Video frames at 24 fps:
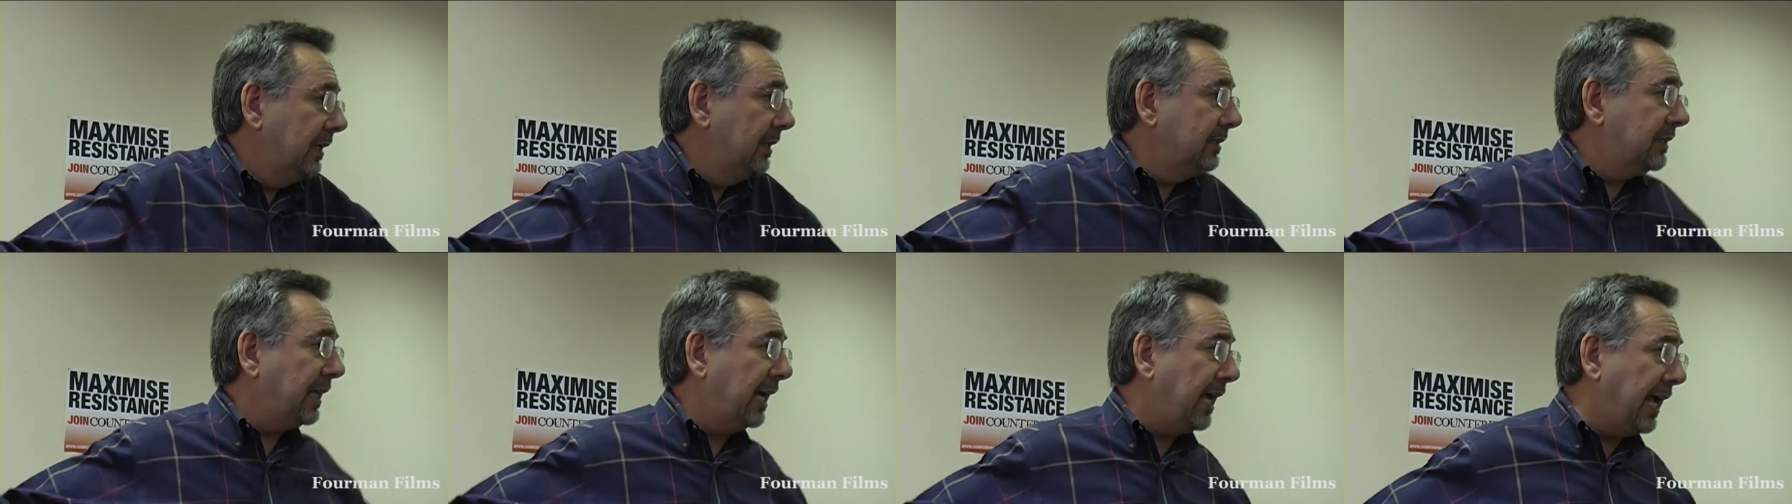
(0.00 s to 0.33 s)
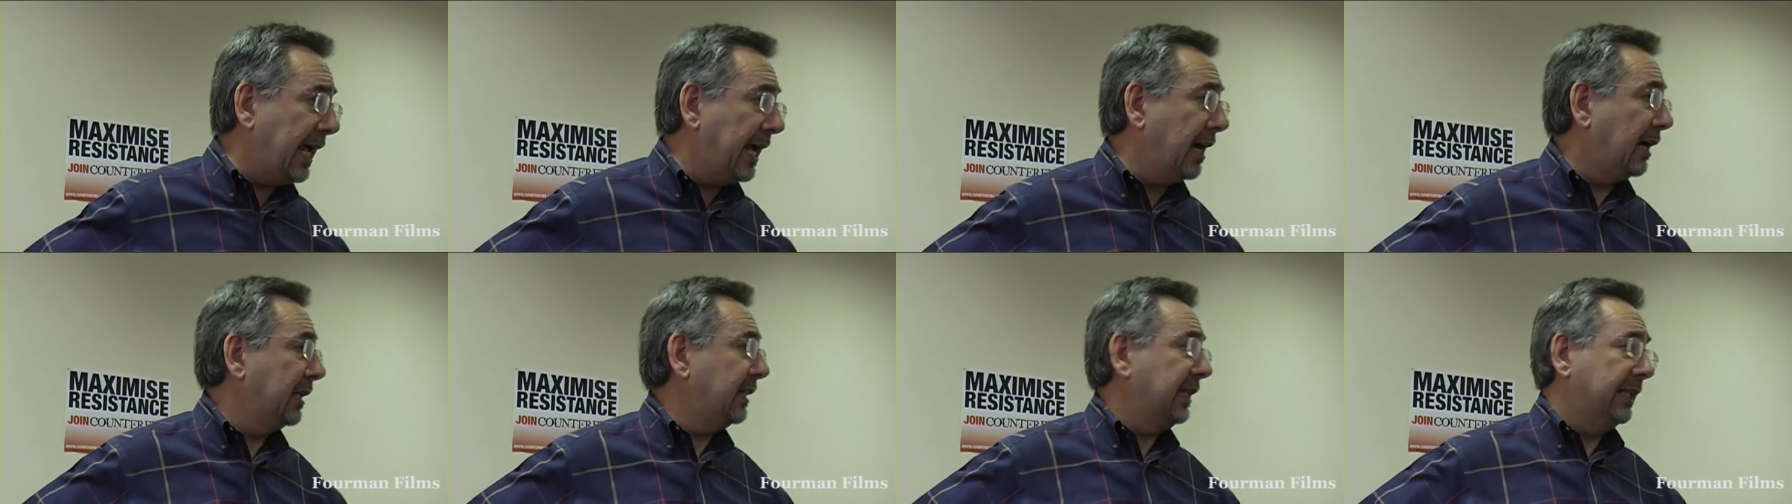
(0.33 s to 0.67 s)
and say,
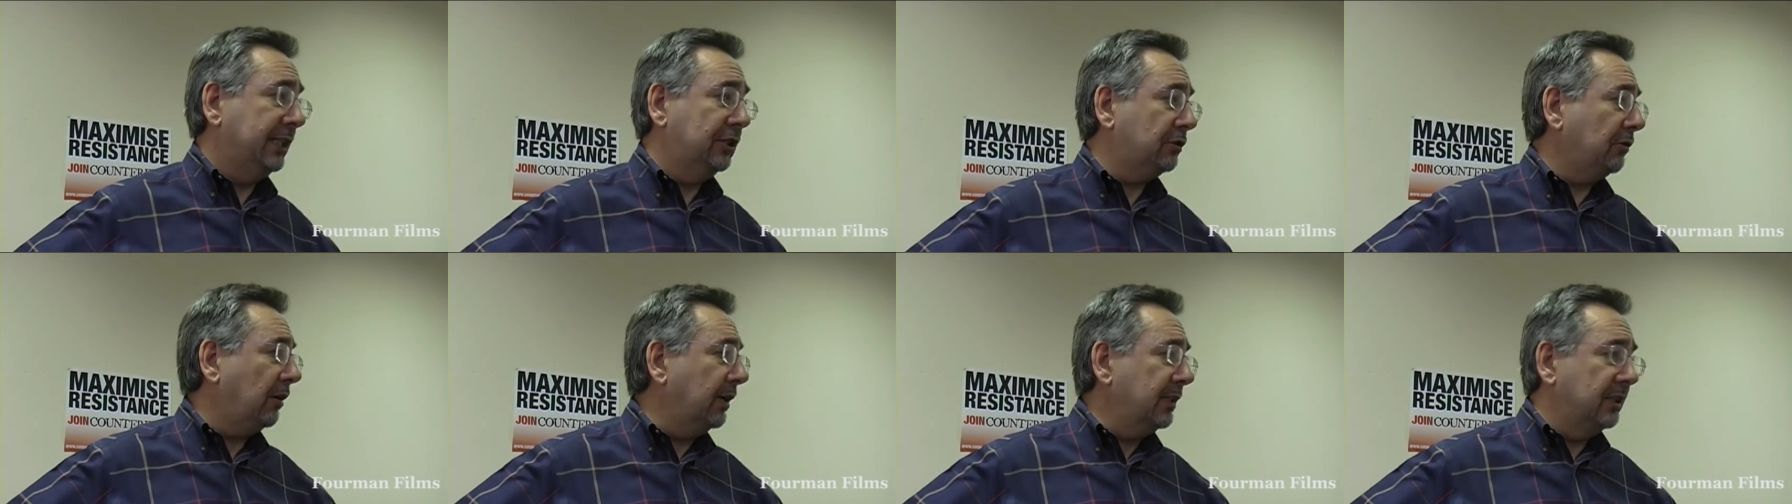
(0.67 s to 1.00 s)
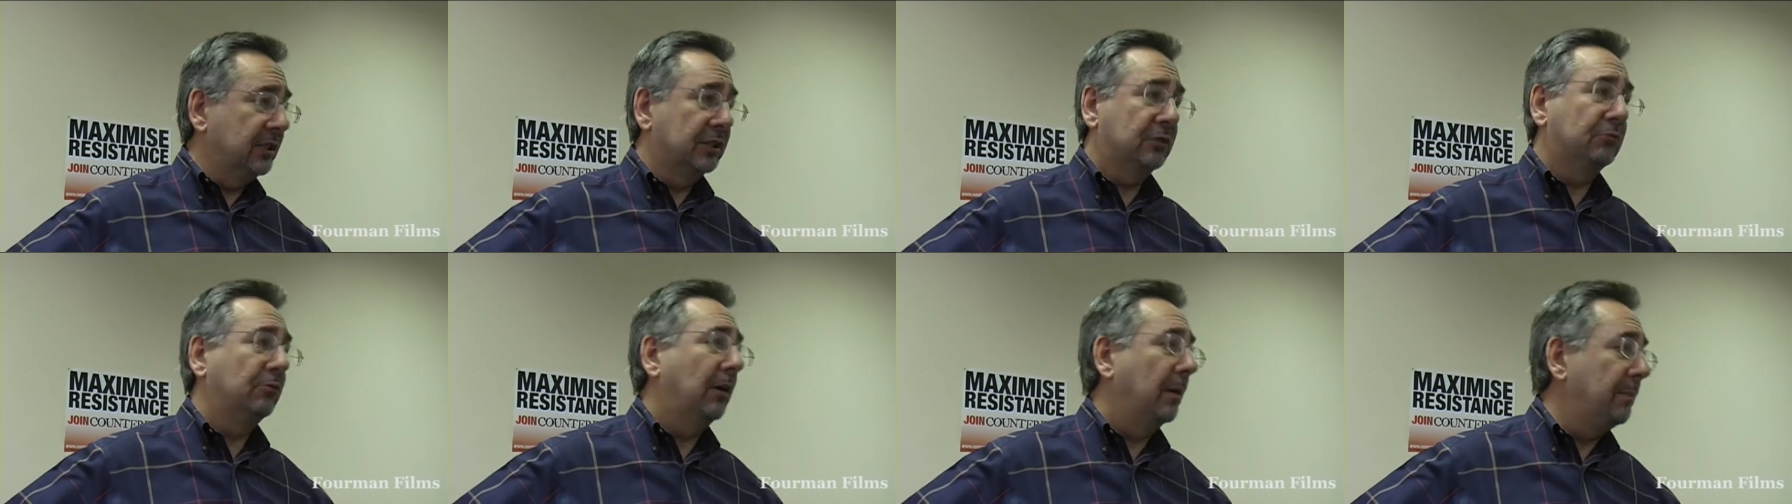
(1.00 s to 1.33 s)
hey, I think
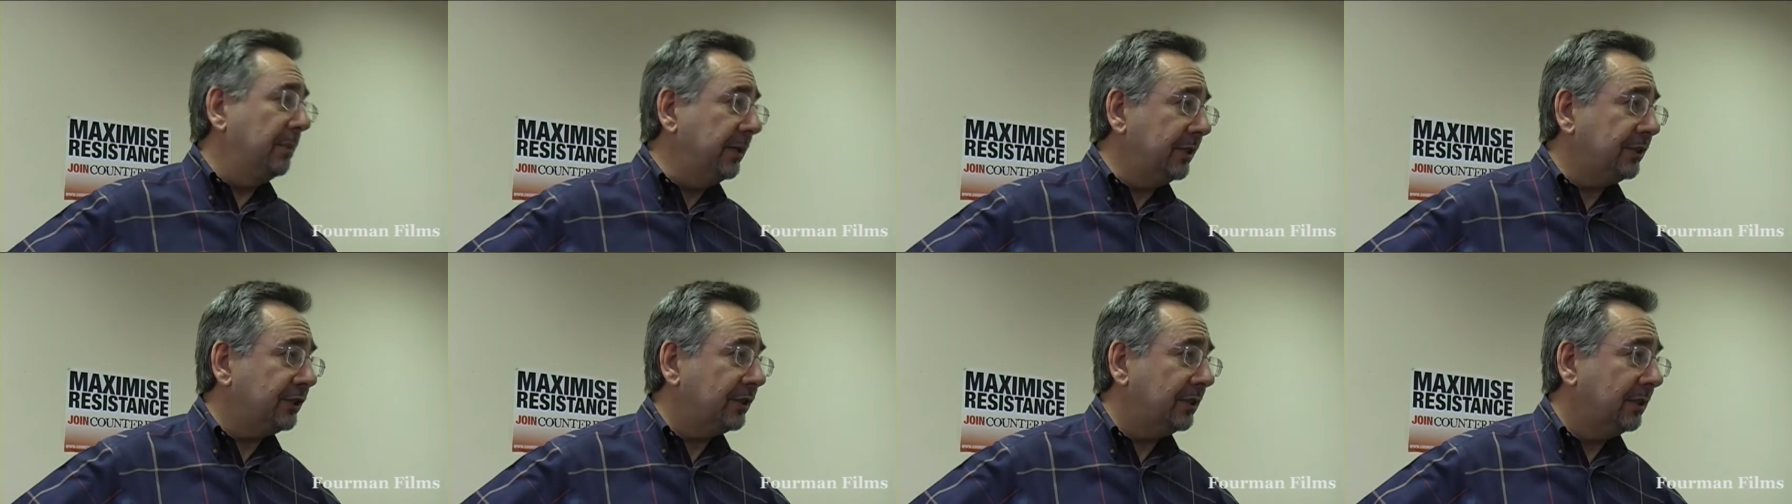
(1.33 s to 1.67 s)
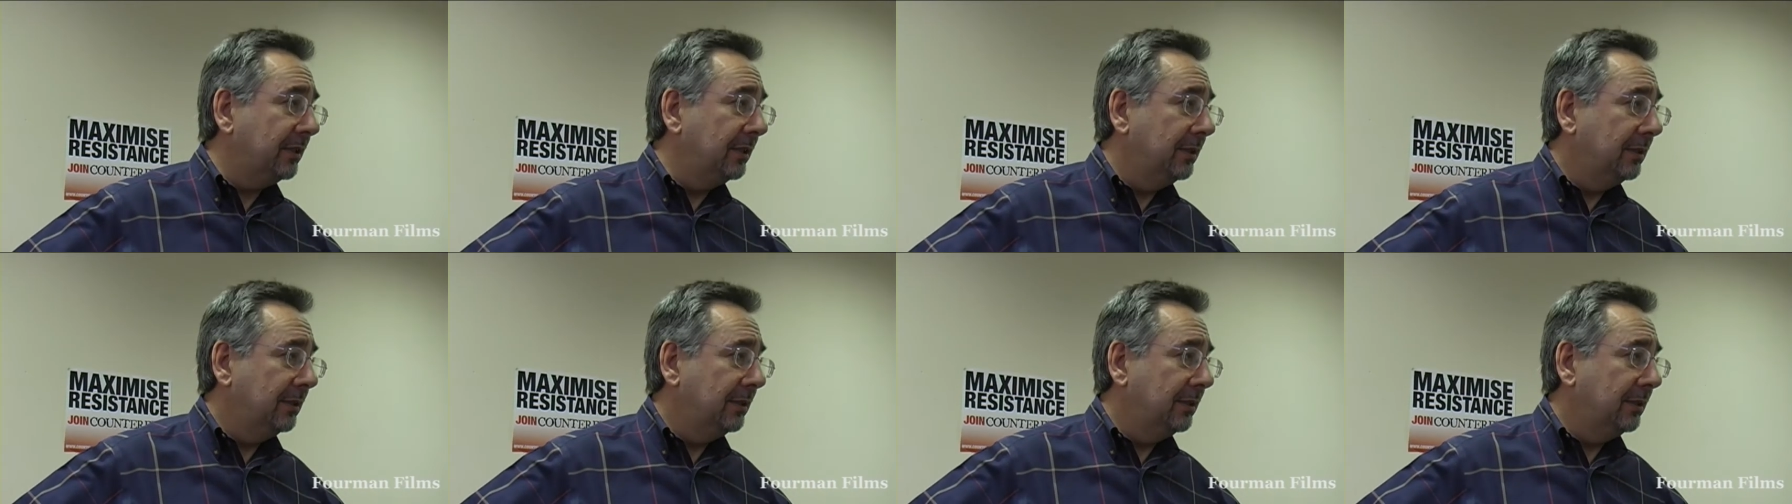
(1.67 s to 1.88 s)
Trident's rubbish?